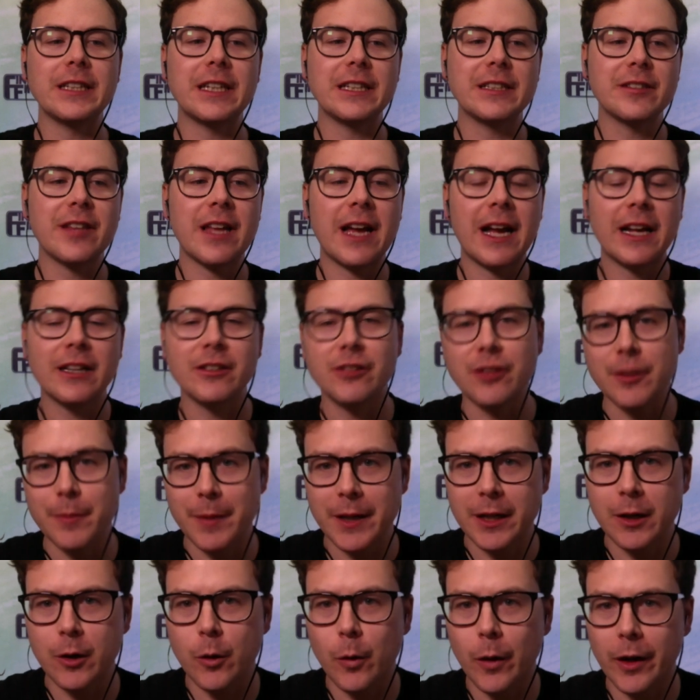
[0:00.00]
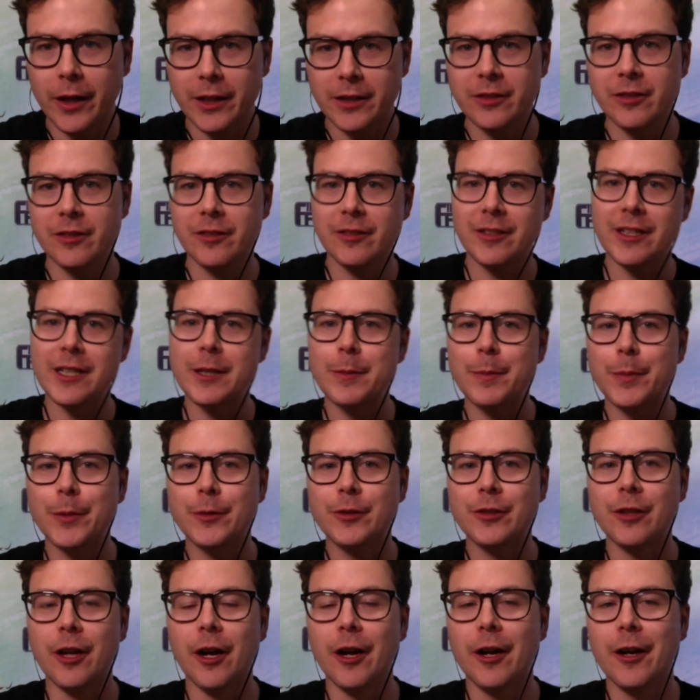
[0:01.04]
Is that actually been quite a steep,
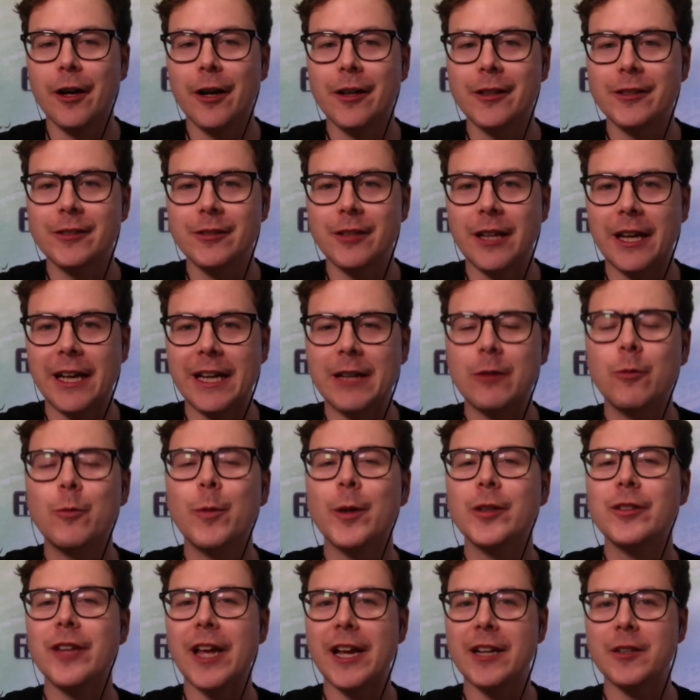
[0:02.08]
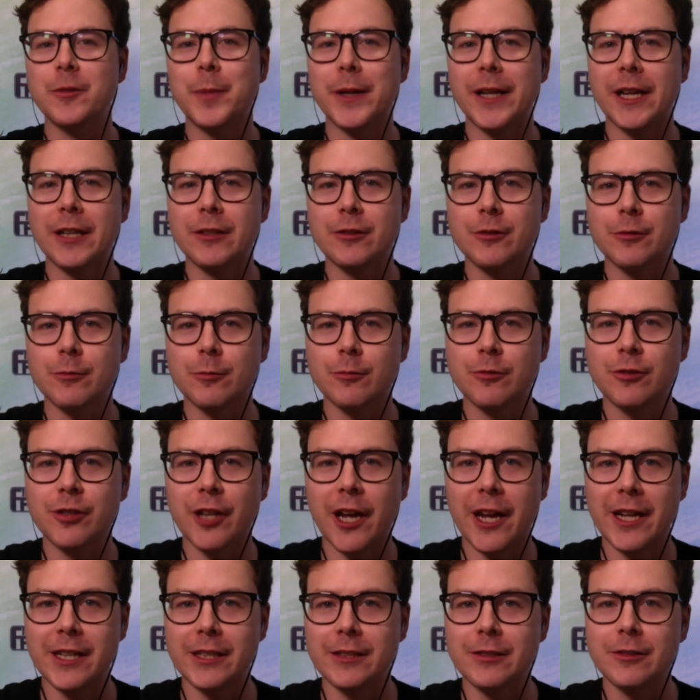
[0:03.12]
almost exponential
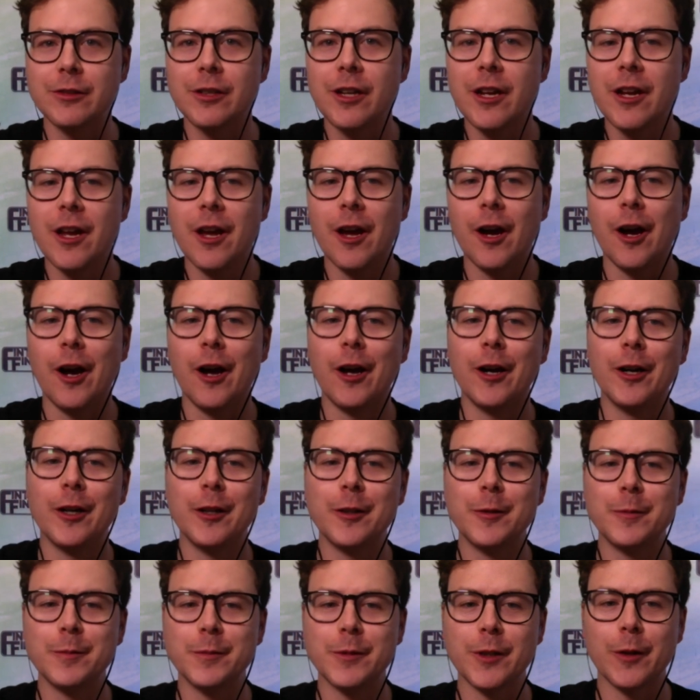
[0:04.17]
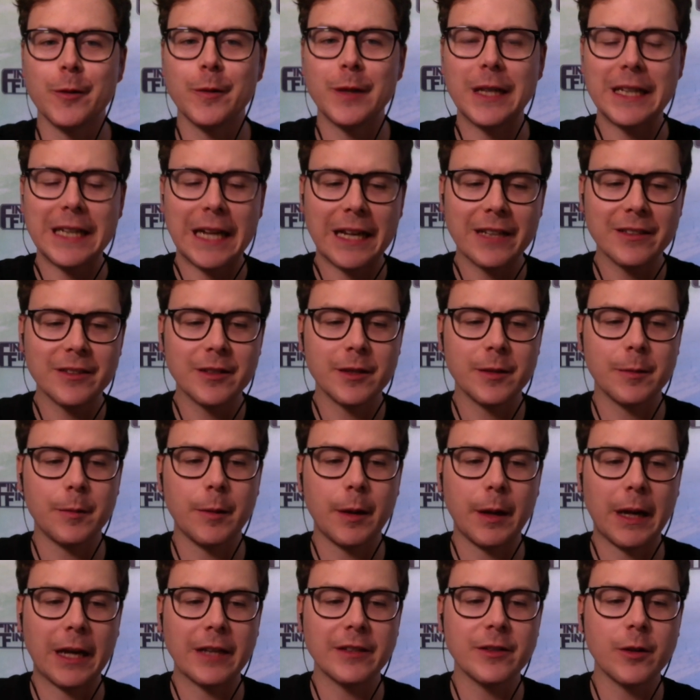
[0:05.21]
change? Has
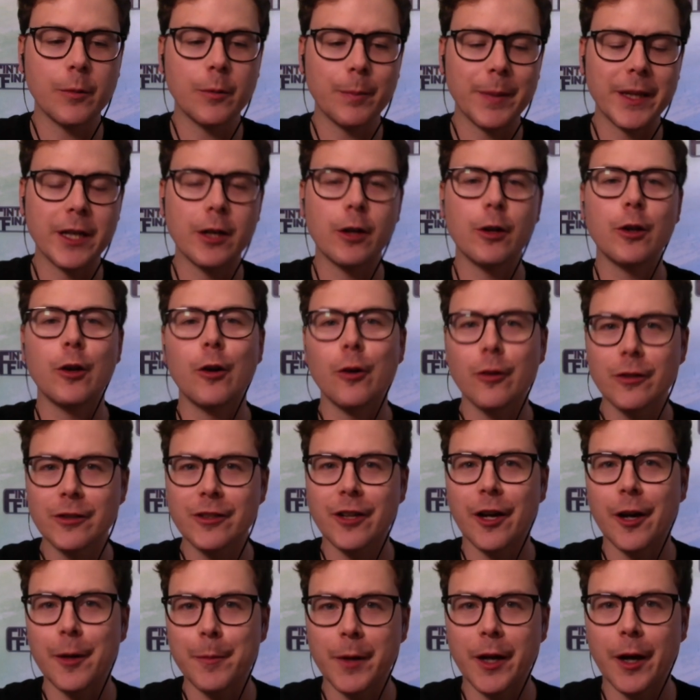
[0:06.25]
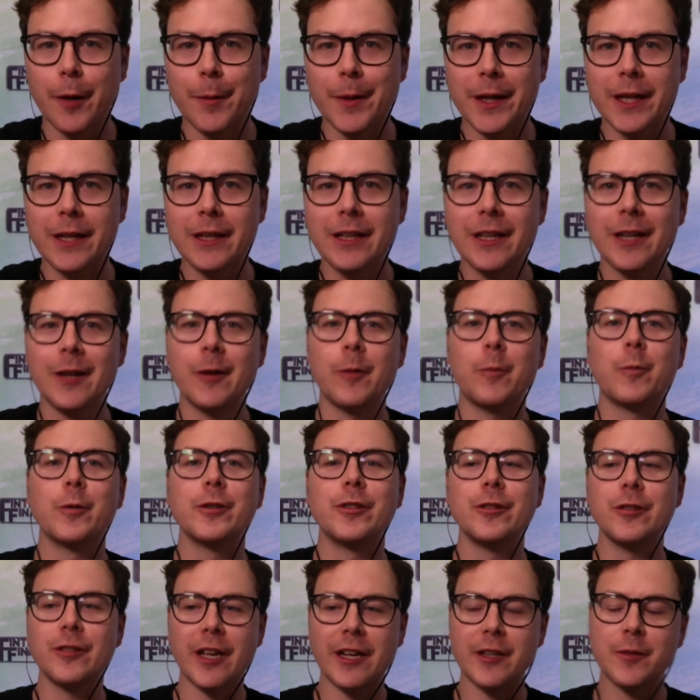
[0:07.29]
it been a long time coming? Would
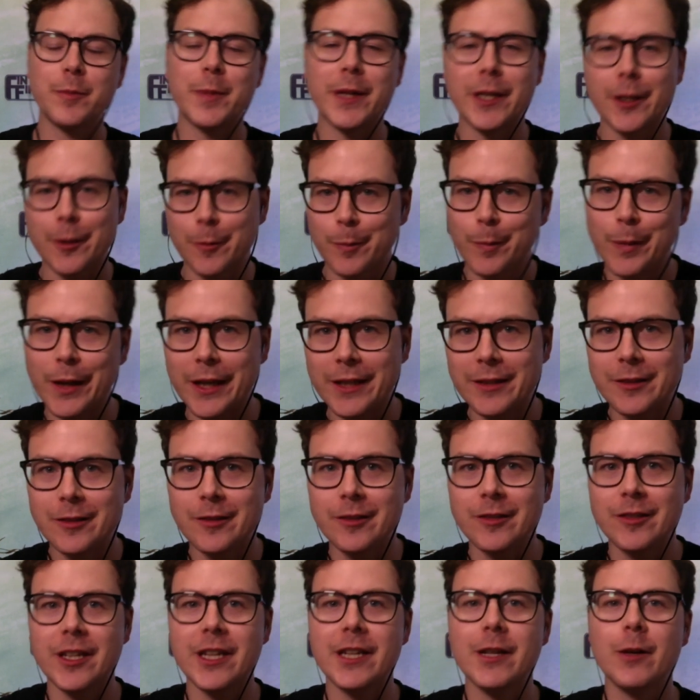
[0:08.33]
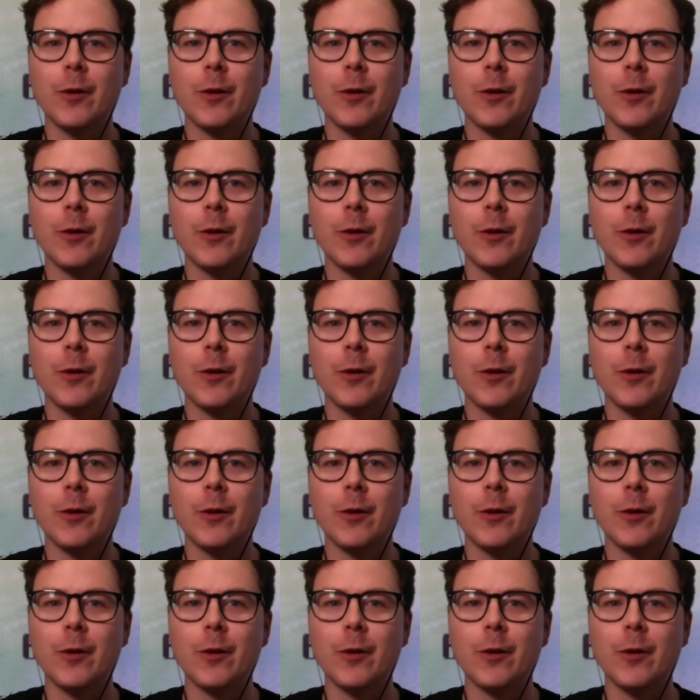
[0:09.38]
you say it's been complacency,